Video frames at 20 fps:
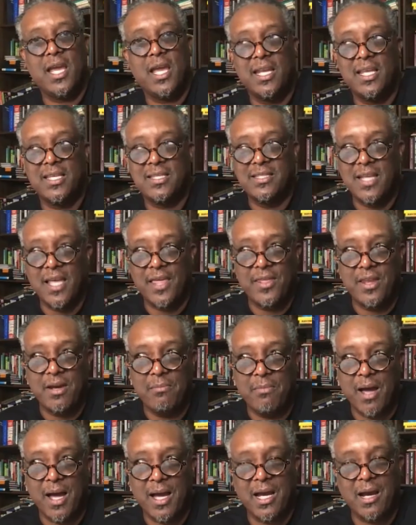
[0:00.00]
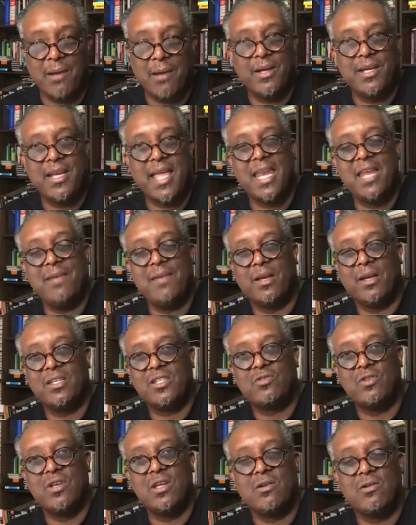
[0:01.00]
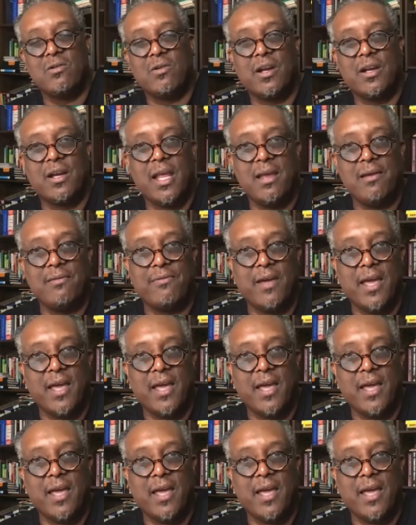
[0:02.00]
and there's nothing in Montgomery, not even a street corner named for